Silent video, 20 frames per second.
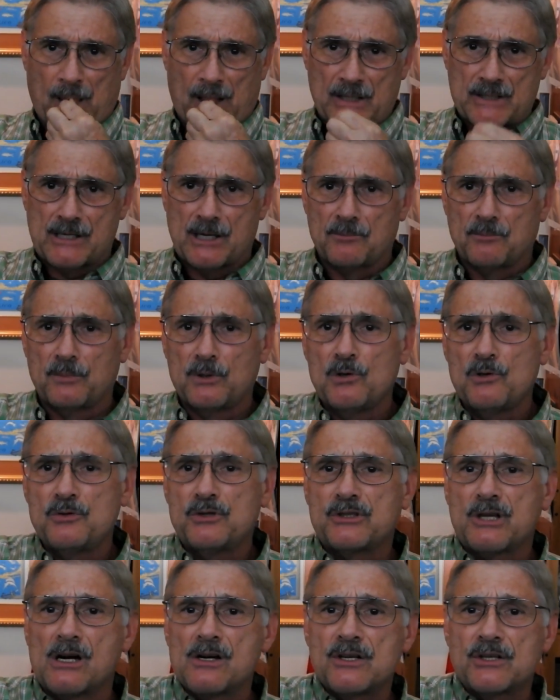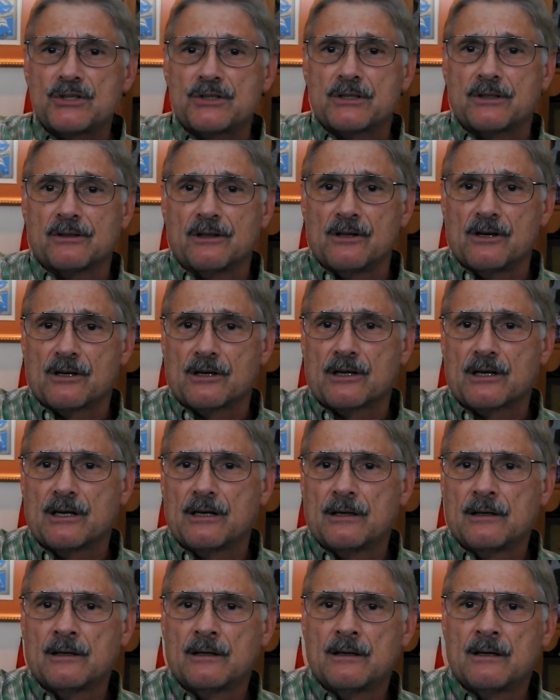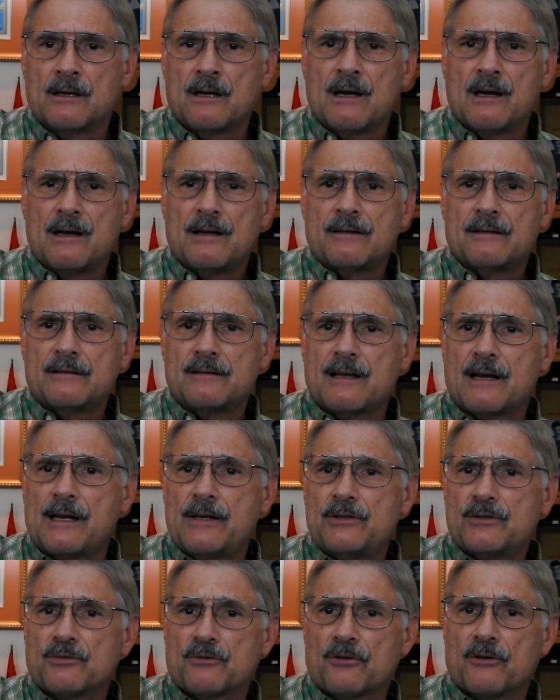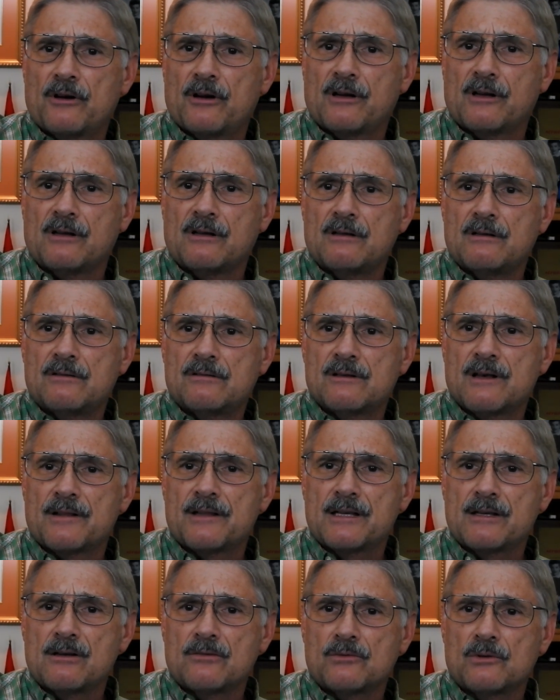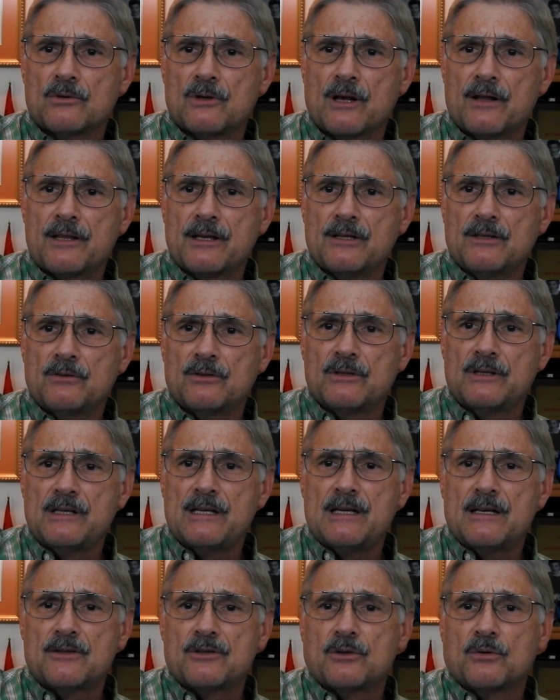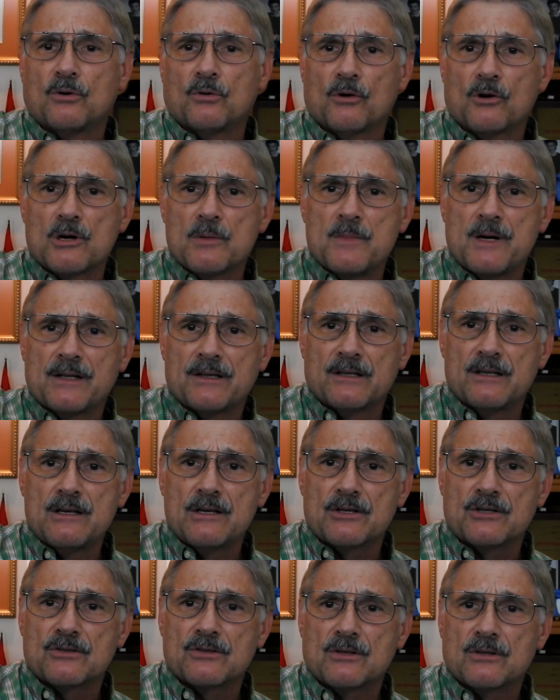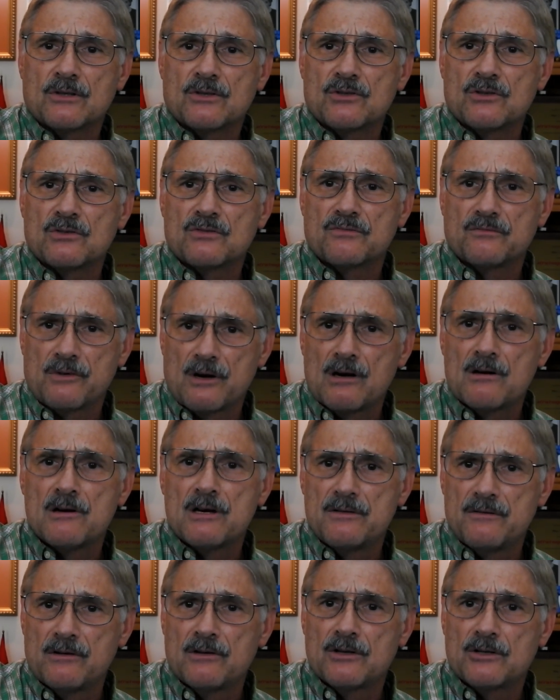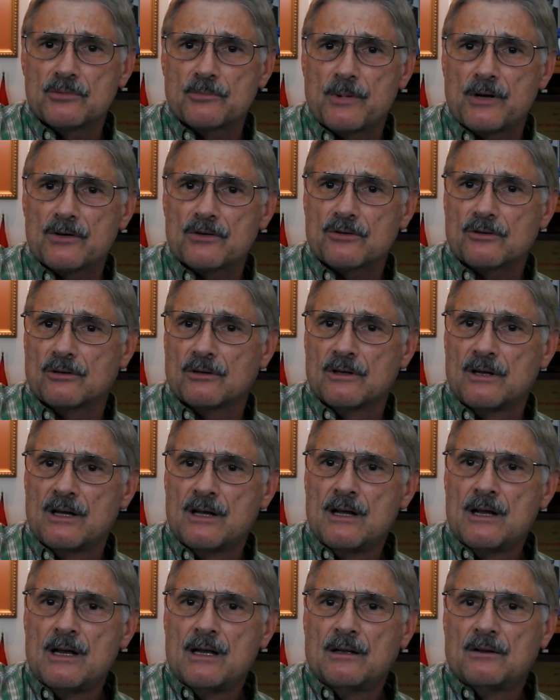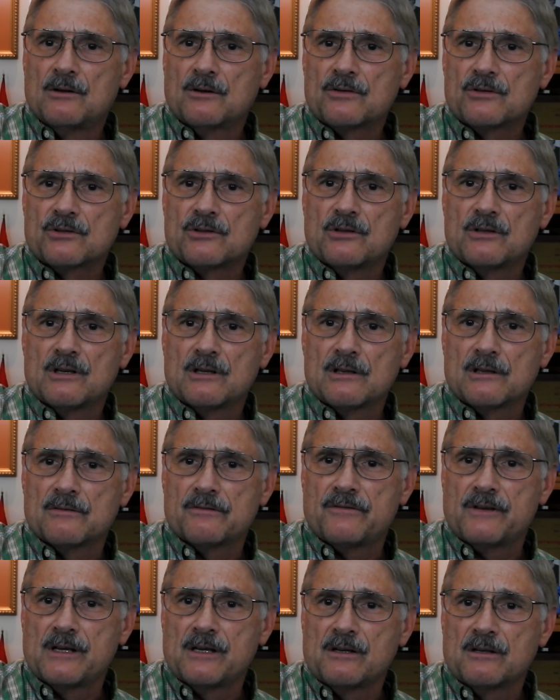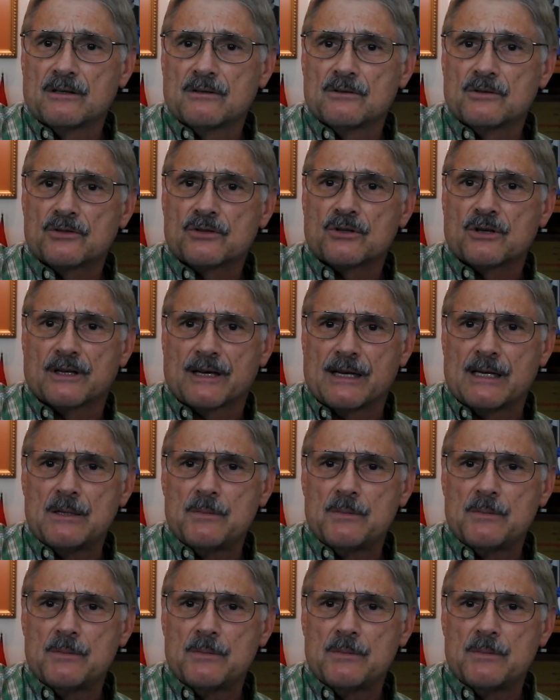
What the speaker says: It's that blue tungsten look. Nice ring. Nothing needed to ornament this. It's just very, very special. Looks good on the finger, looks good on